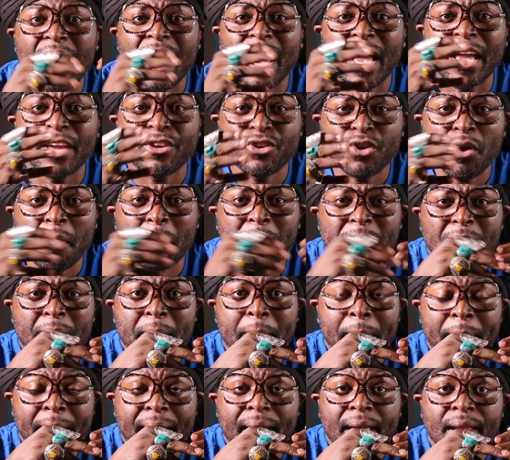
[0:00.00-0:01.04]
and you're
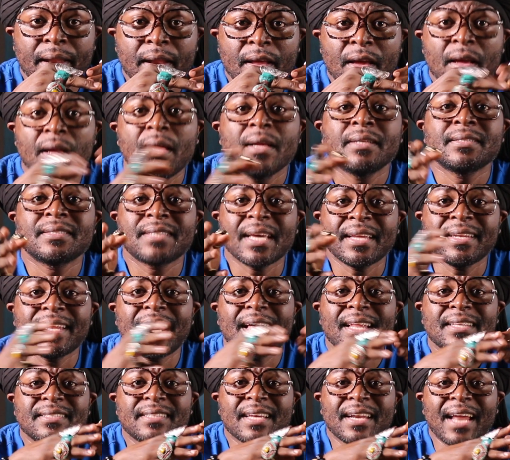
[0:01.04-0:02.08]
being paid
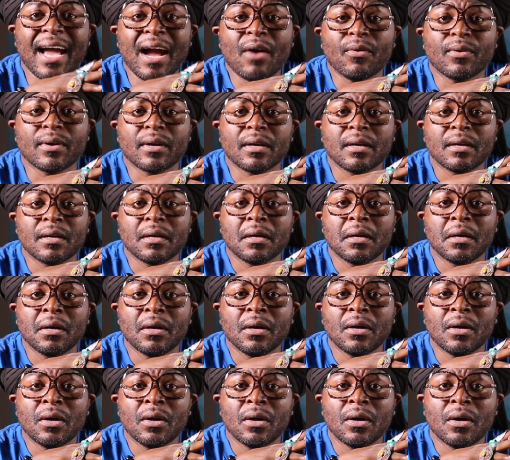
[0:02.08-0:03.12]
$10 an hour
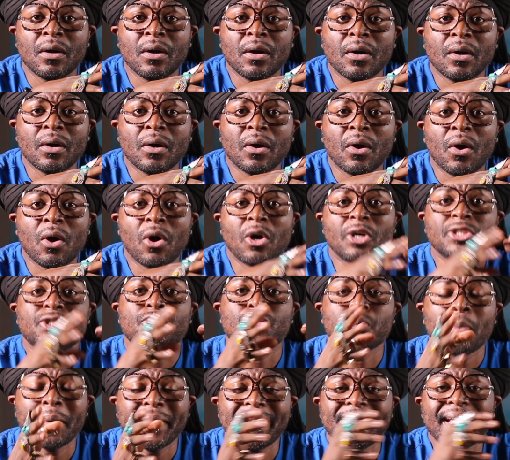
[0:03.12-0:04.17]
or
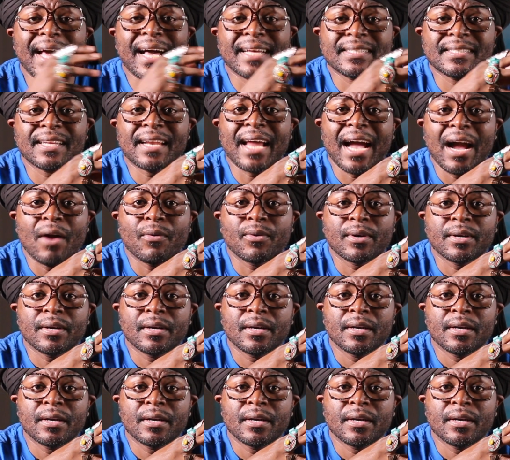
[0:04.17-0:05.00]
$20 an hour,